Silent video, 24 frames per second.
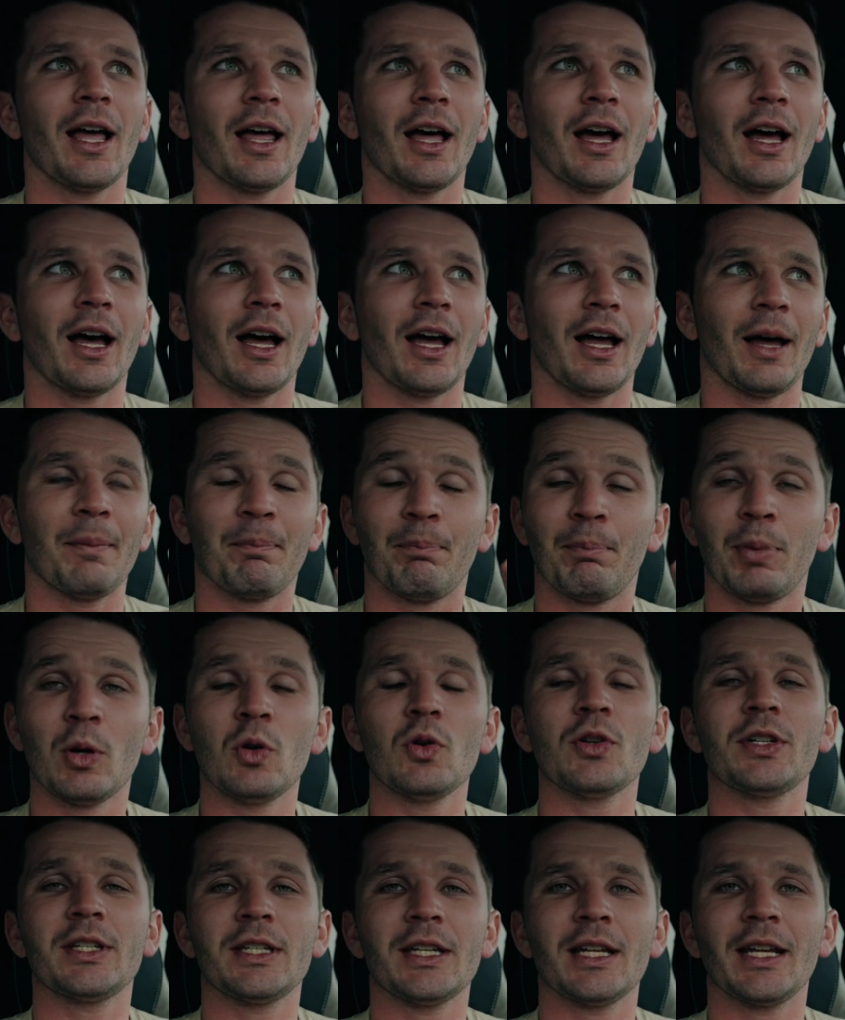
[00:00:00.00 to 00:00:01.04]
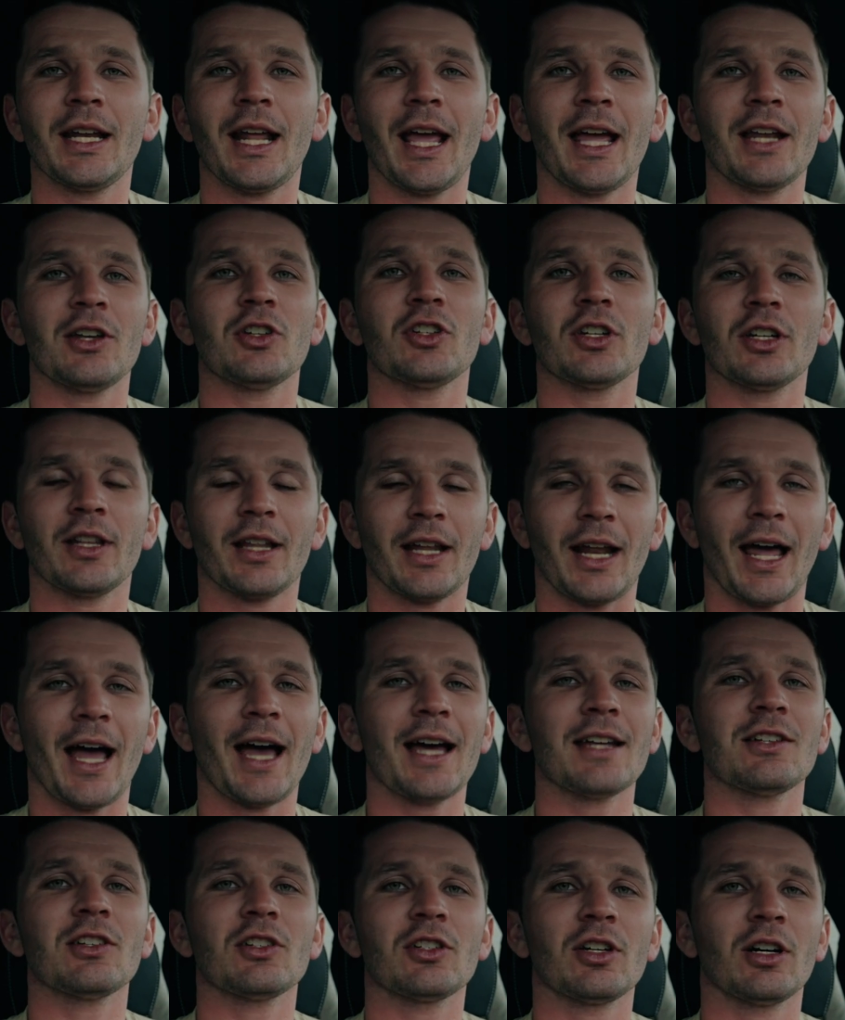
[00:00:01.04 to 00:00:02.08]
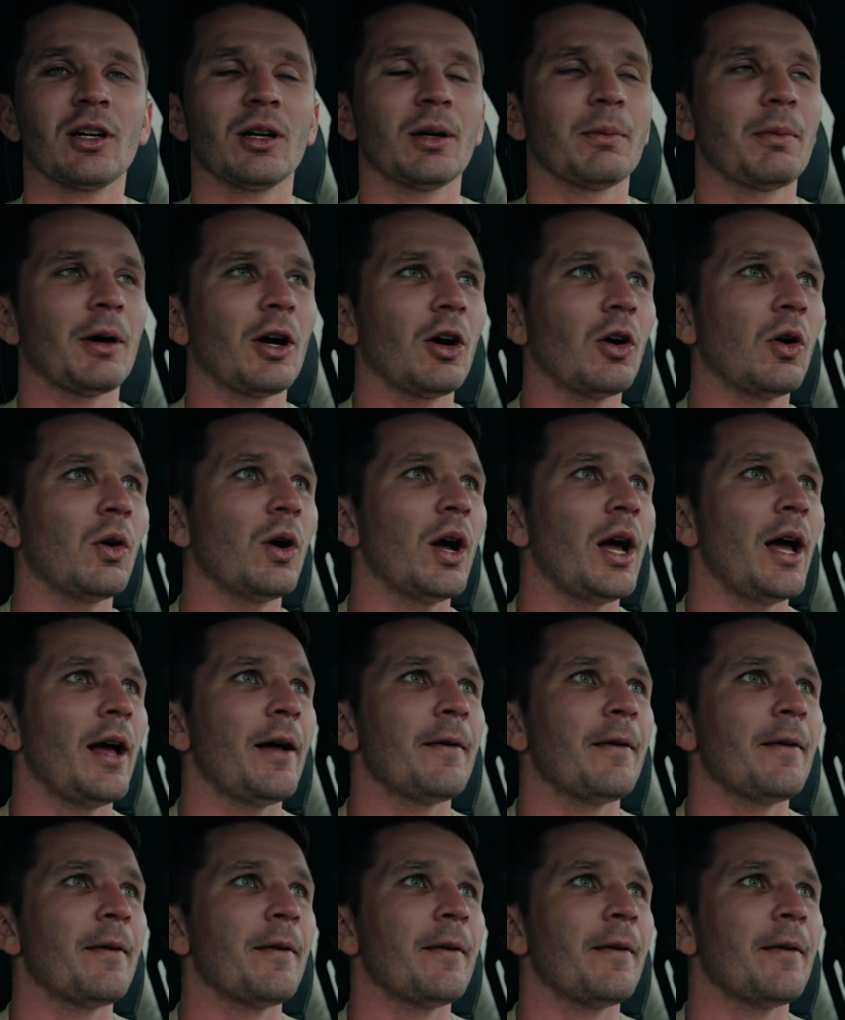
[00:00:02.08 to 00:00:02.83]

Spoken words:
a boosted engine that has a turbo,